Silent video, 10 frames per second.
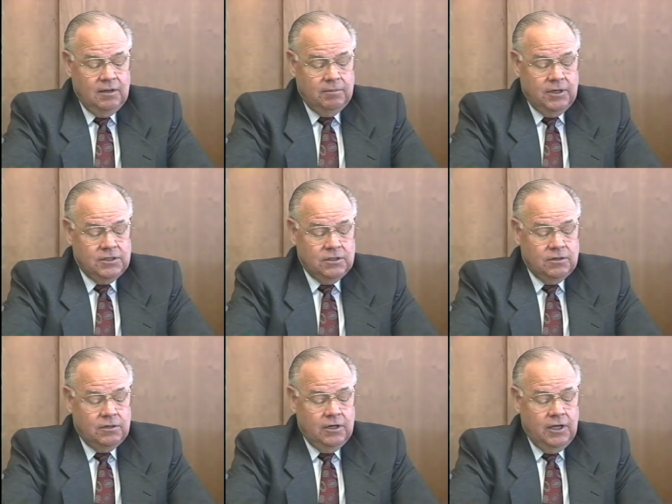President
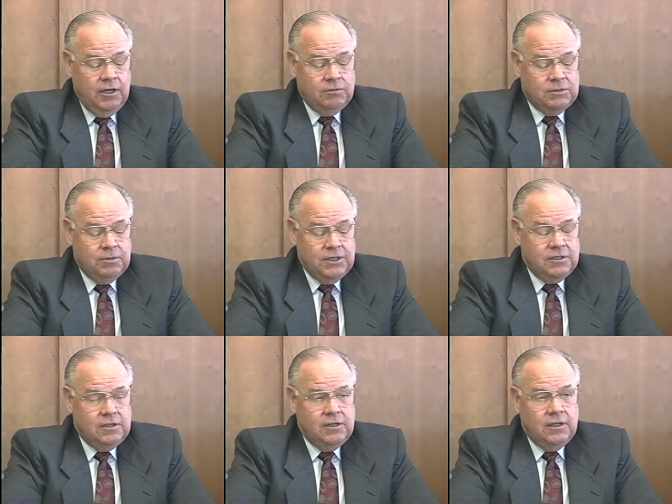Carnahan was
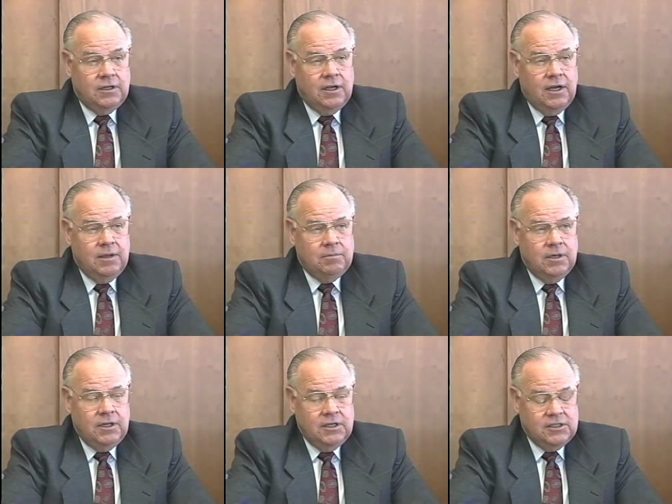president at the time,
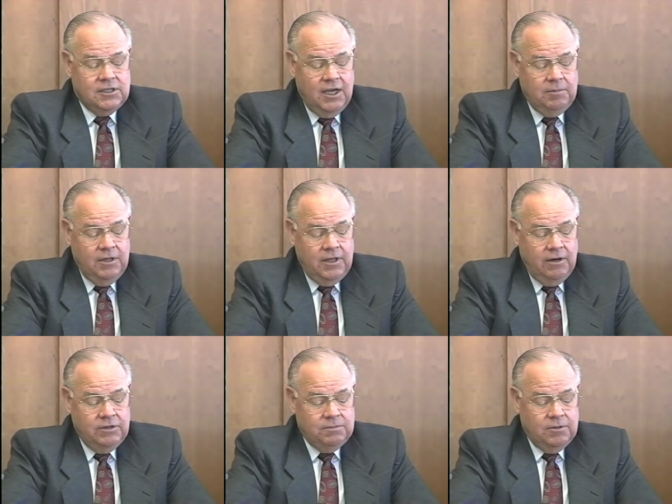but he assigned me that
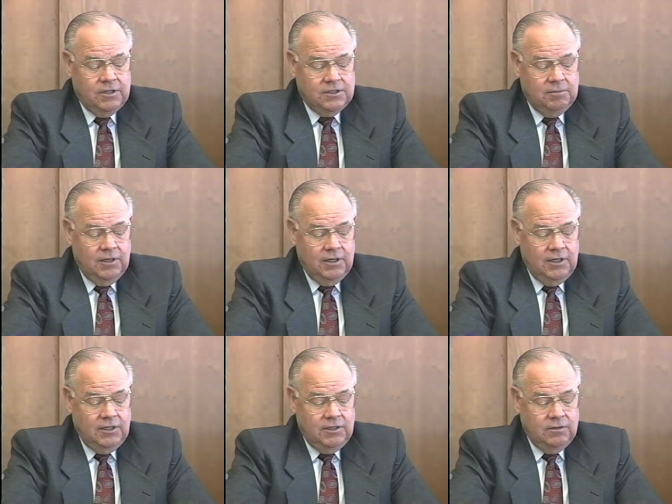
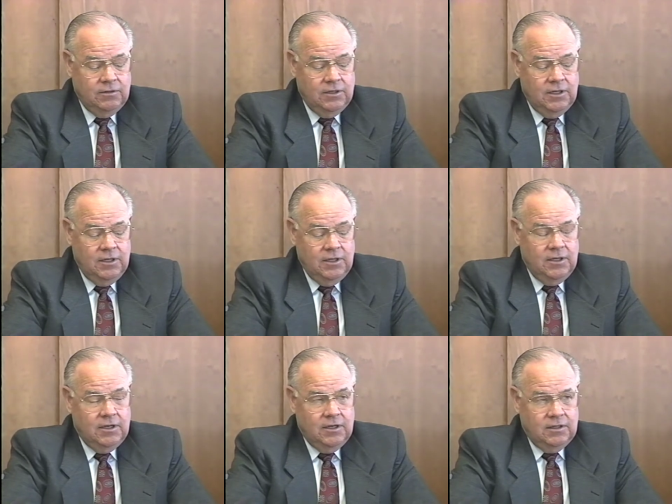responsibility to,
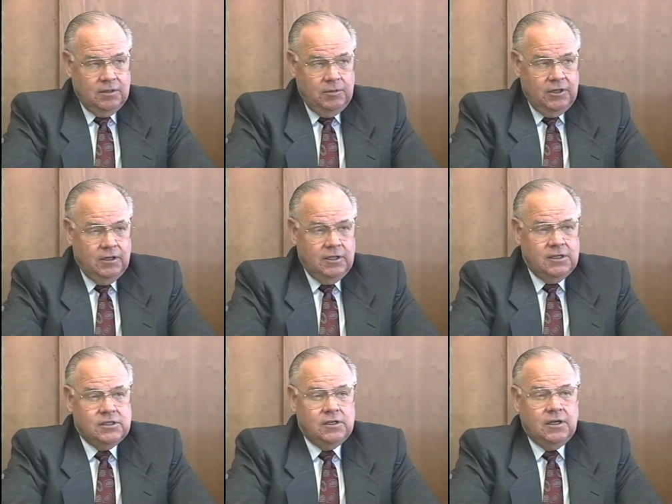to be the
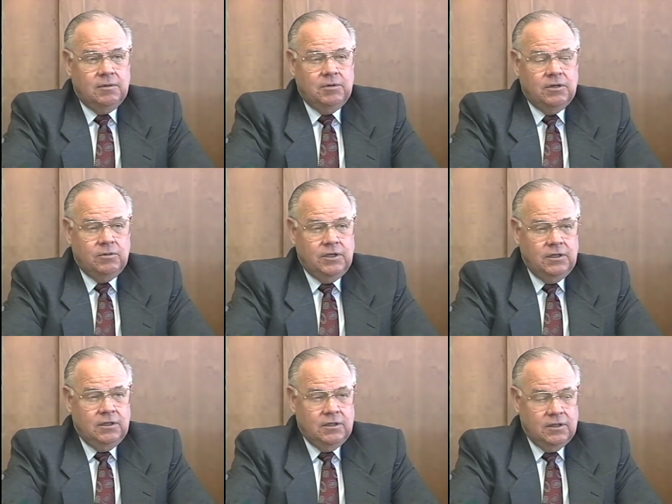liaison
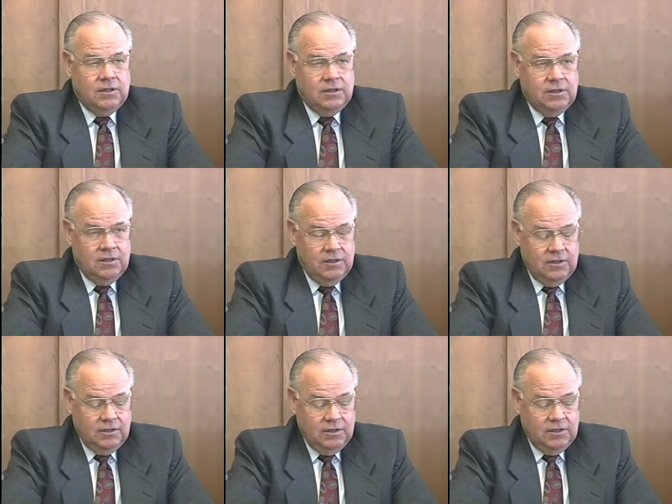between
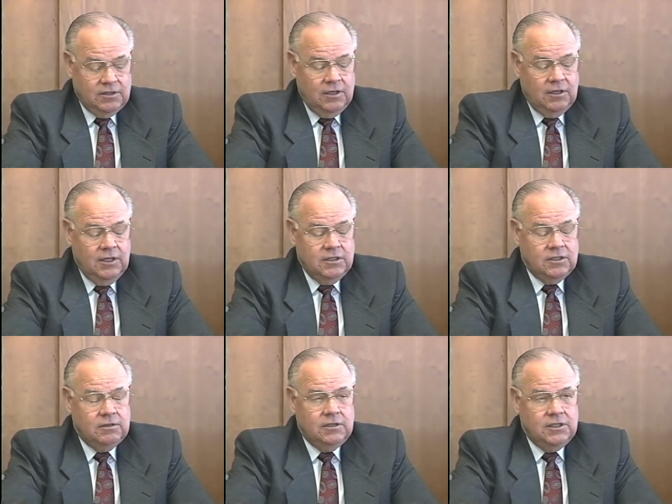the Salt Lake
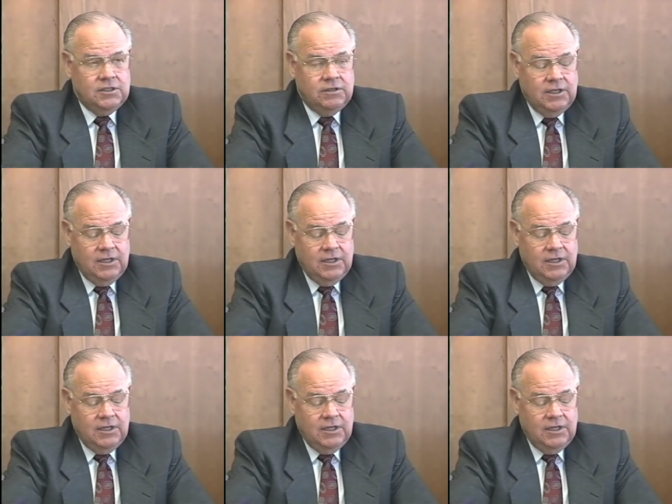School District